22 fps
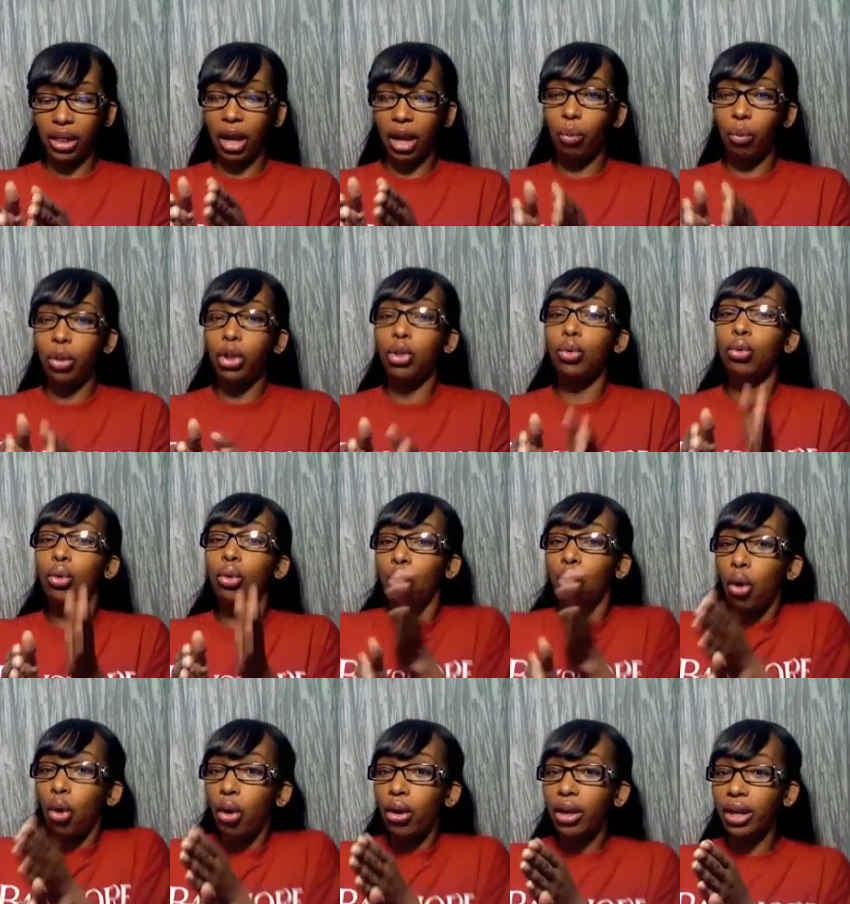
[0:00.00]
And when you
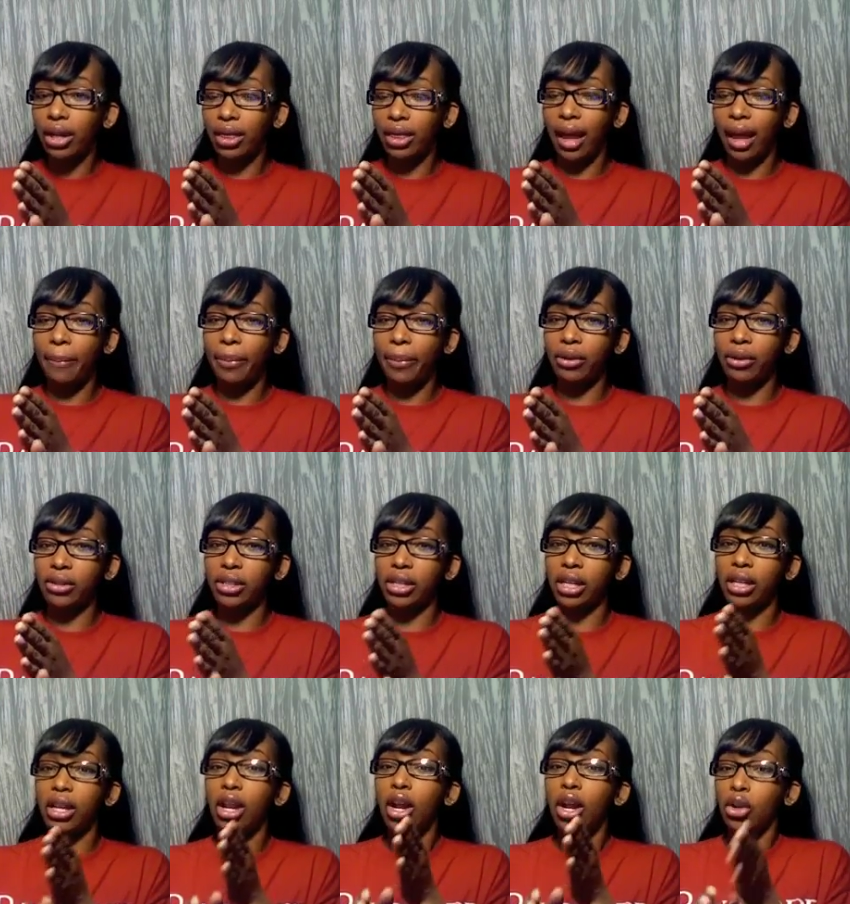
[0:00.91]
courting that
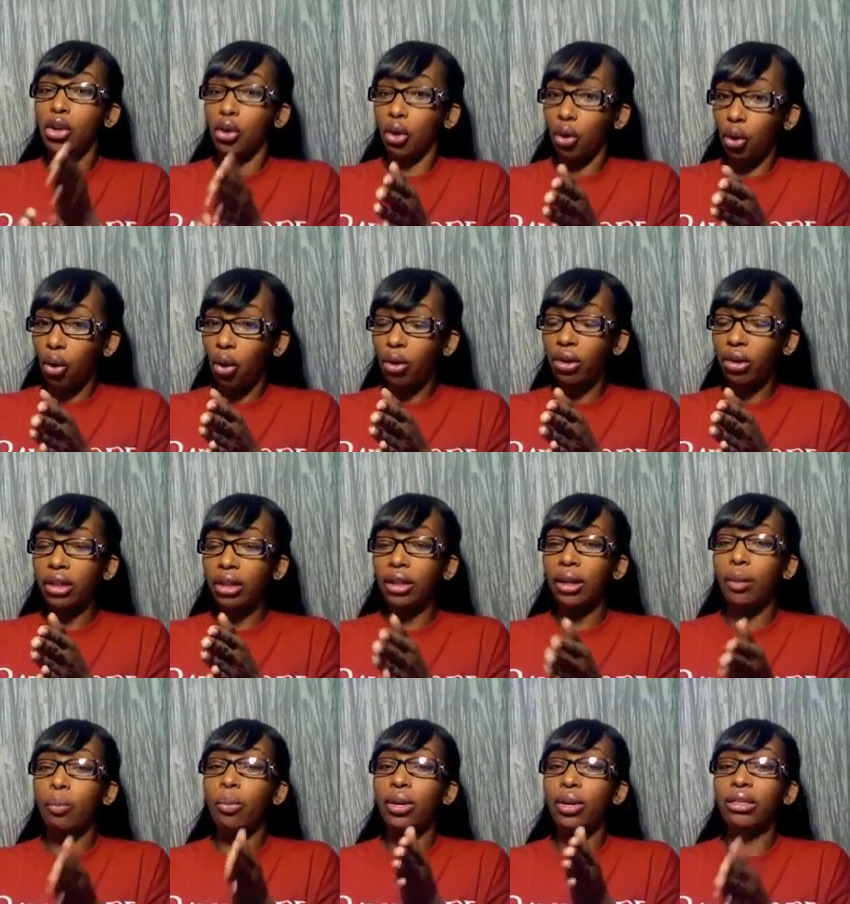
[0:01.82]
person, you're courting
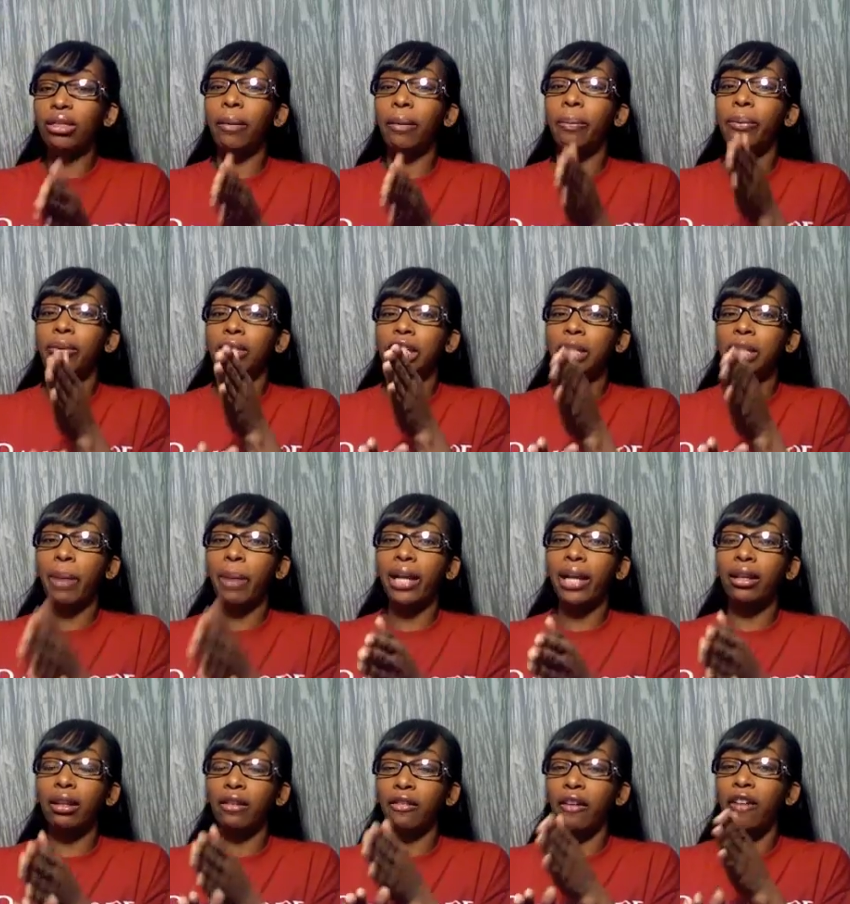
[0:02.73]
them with the
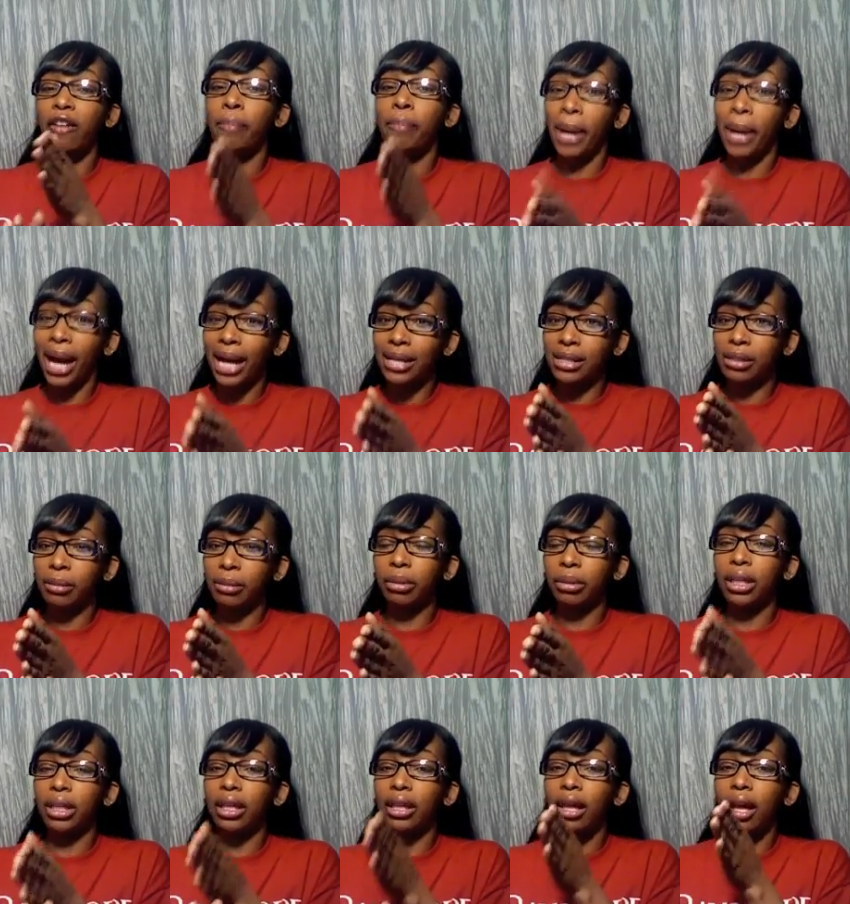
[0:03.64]
perspective of
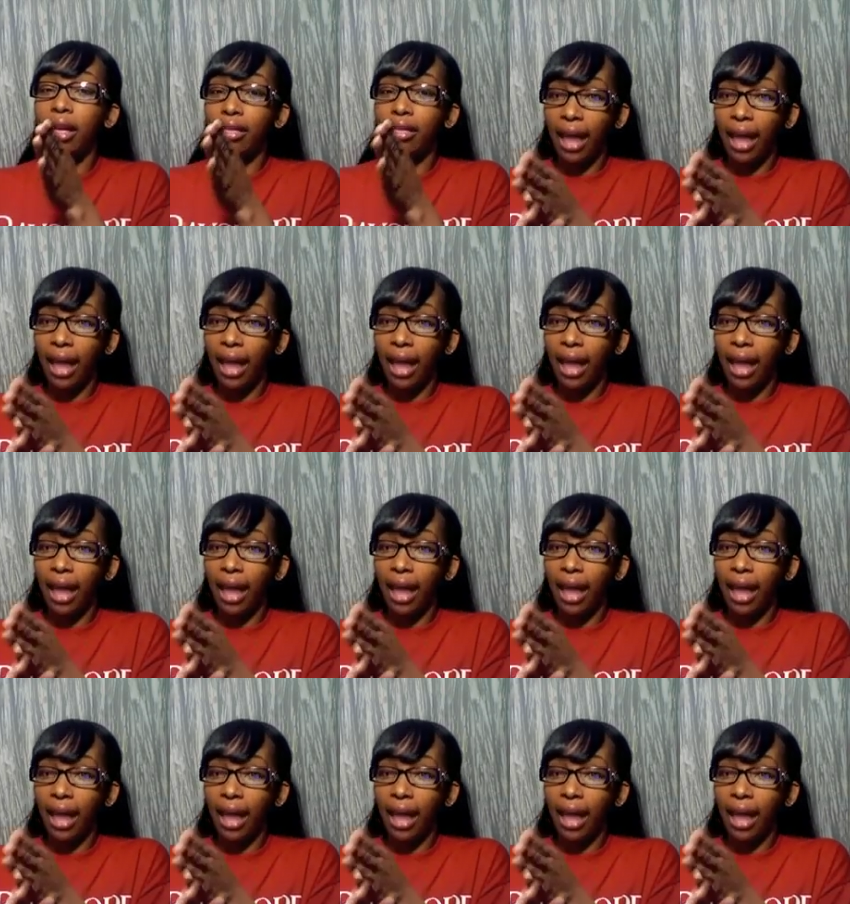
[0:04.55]
possibly